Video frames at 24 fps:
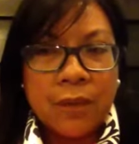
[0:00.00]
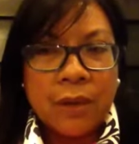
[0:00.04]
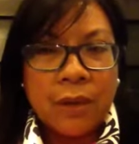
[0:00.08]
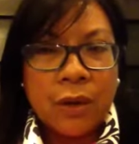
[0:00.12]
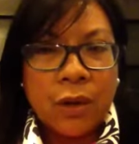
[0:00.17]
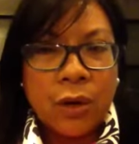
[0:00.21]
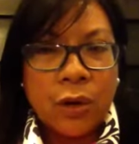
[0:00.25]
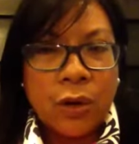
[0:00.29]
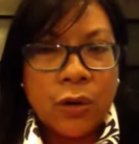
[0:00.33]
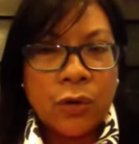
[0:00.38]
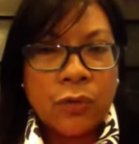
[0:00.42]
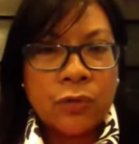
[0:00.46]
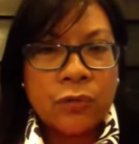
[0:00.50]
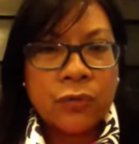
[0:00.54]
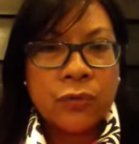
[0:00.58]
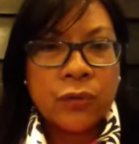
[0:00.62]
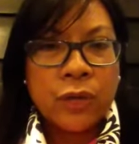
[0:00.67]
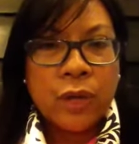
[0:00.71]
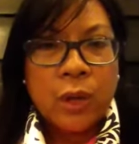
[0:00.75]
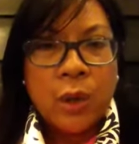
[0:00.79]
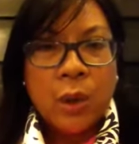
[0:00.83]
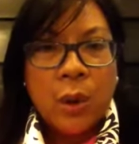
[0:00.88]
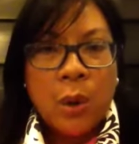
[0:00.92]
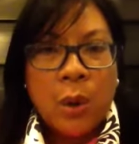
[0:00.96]
of
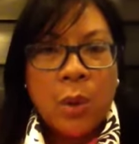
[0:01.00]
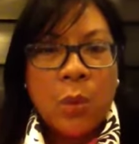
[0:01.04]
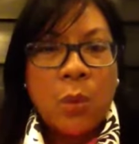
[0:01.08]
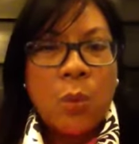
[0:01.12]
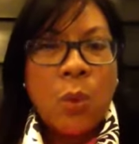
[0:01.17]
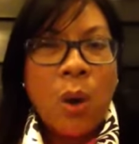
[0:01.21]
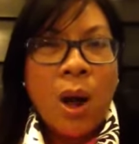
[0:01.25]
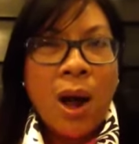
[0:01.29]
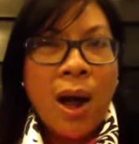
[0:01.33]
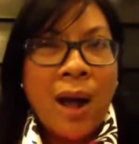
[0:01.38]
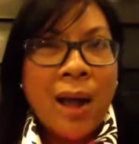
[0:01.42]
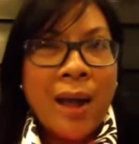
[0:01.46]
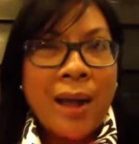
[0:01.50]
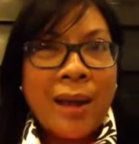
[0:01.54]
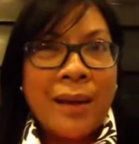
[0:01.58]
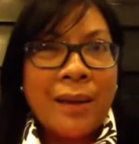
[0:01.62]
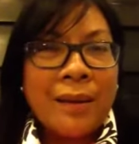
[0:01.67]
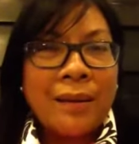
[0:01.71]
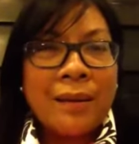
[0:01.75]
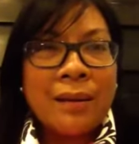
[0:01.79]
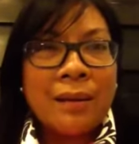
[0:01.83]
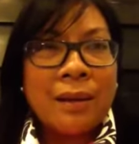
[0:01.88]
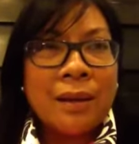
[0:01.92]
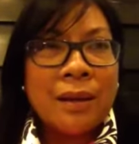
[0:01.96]
why,
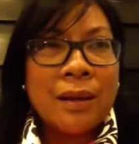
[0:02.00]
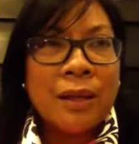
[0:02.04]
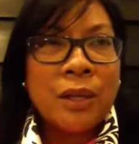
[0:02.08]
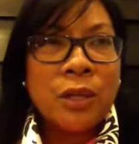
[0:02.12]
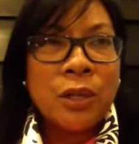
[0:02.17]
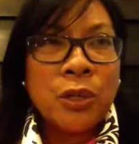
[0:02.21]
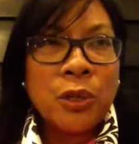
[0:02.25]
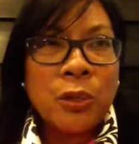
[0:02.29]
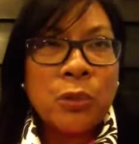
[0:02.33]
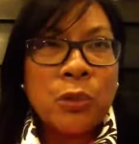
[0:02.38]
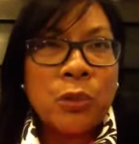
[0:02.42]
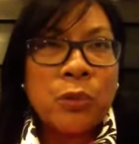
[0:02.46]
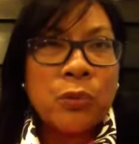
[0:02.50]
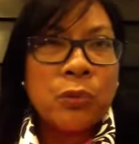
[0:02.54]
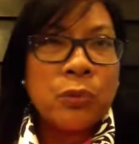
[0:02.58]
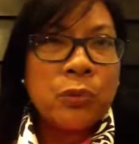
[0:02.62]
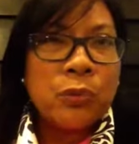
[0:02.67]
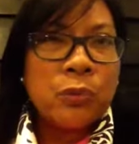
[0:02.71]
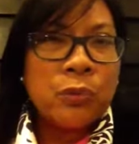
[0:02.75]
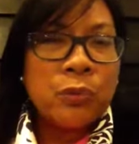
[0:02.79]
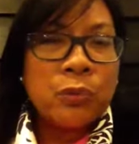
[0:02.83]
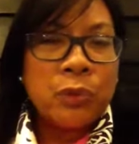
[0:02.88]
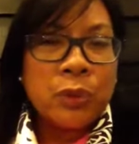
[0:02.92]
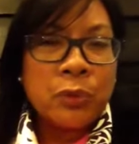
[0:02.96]

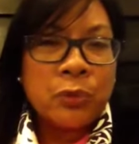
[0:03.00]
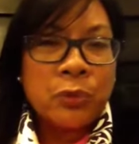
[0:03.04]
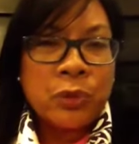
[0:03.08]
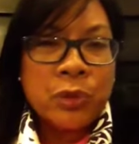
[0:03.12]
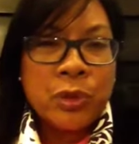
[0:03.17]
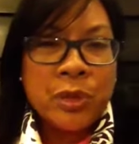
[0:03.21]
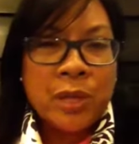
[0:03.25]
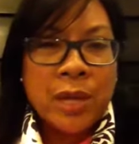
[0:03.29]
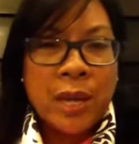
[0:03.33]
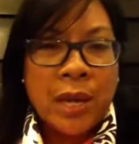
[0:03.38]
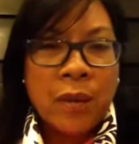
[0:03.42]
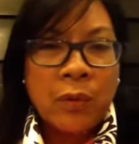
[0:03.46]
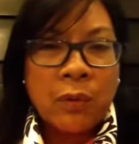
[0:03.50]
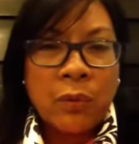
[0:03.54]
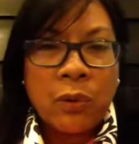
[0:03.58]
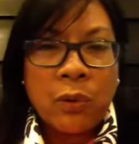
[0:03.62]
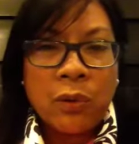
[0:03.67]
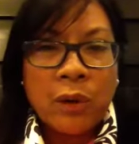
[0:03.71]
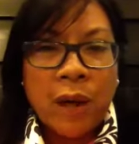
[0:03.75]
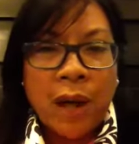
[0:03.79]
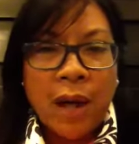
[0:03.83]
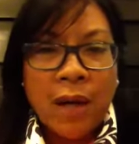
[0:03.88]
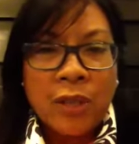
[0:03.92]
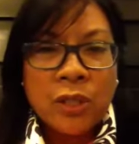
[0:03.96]
when we're saying, well,
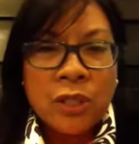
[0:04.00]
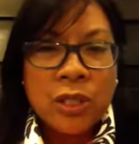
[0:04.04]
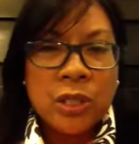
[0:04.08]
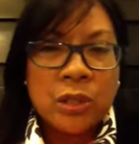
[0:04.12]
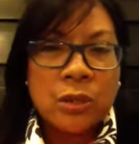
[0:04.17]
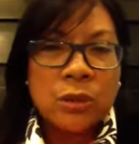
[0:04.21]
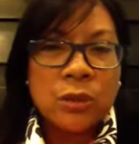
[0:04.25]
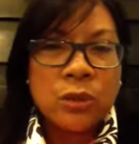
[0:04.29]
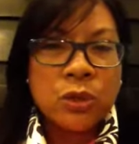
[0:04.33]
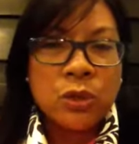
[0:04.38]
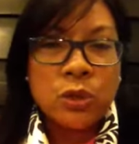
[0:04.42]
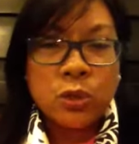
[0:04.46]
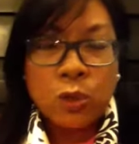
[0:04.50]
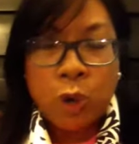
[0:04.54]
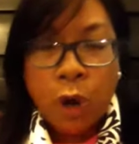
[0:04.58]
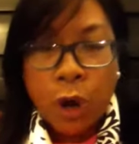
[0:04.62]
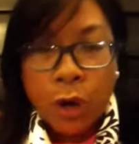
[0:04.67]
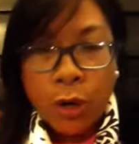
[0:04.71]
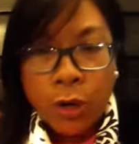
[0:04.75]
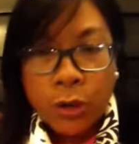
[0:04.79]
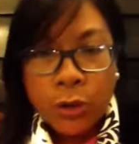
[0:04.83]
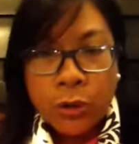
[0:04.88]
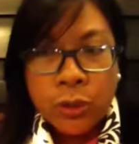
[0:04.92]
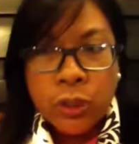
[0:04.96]
gosh, she looks
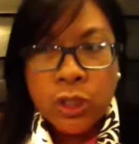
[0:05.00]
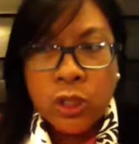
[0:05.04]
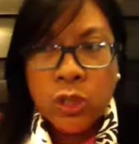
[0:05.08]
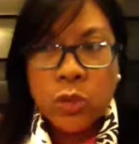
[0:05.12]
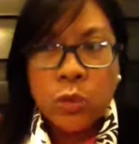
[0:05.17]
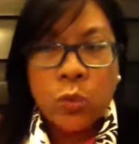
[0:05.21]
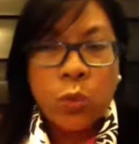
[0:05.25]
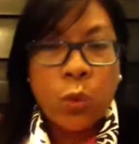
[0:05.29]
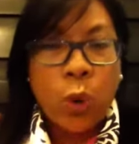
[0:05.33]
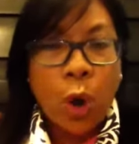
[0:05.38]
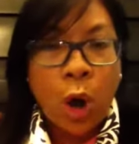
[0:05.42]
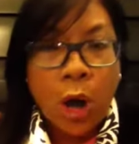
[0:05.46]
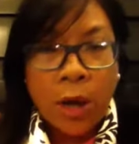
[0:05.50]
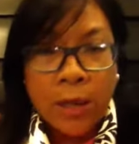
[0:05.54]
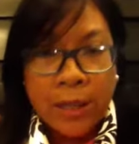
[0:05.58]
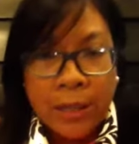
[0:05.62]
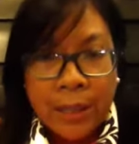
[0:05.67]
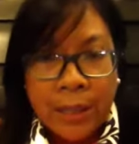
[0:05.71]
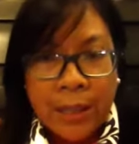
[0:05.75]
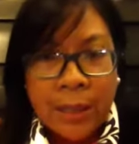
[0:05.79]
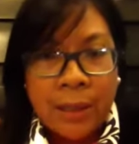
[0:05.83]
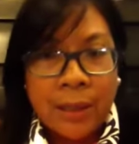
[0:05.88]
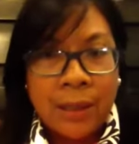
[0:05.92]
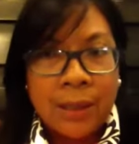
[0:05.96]
stronger, she's
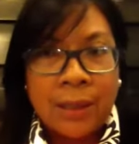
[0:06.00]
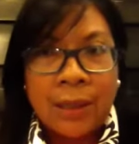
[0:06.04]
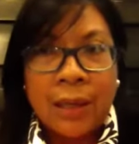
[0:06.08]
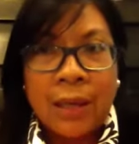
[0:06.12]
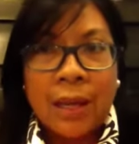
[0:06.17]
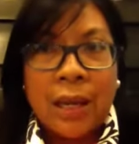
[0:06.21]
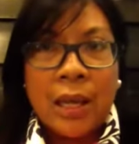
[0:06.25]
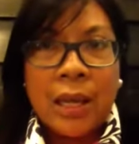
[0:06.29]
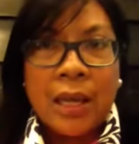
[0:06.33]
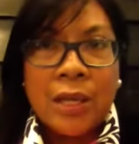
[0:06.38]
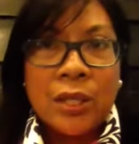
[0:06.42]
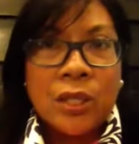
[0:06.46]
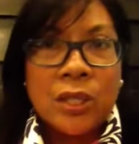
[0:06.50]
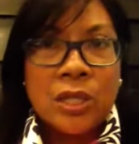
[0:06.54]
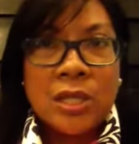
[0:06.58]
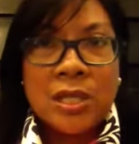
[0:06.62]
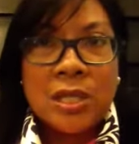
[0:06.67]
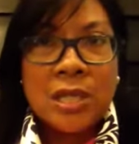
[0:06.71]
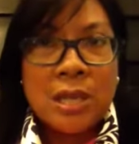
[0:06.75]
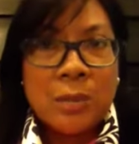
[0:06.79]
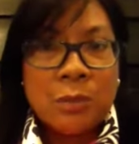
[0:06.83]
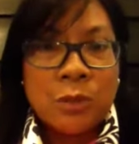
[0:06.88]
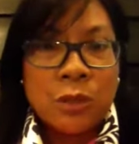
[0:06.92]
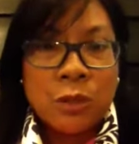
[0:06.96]
walking, and she
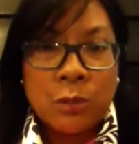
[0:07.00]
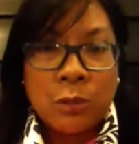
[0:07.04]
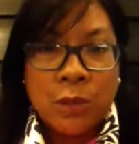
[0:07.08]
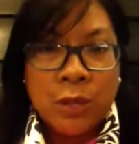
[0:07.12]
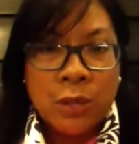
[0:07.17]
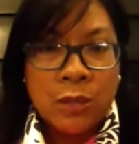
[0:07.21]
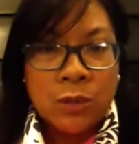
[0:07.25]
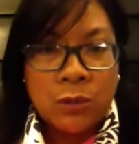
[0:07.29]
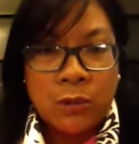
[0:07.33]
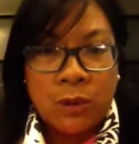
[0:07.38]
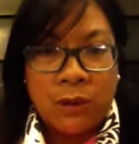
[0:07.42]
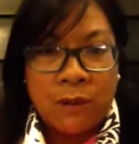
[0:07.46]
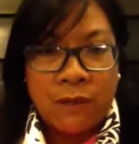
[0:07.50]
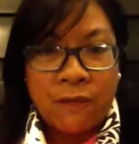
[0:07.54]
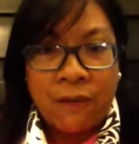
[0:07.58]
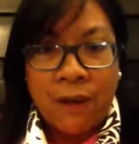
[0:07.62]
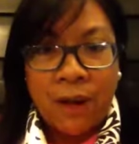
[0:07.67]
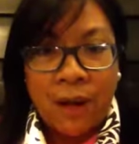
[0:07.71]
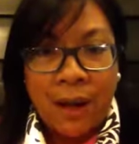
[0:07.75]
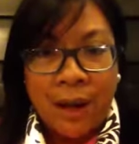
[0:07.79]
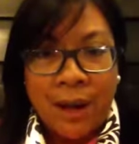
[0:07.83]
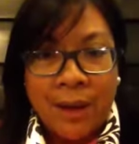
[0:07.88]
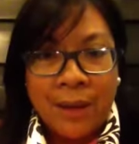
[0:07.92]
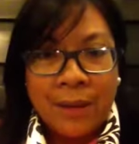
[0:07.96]
seems to be doing
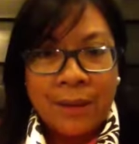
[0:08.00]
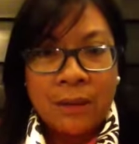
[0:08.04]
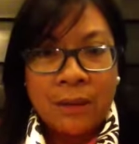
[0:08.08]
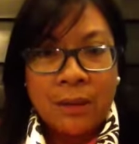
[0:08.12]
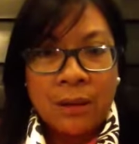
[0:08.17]
fine.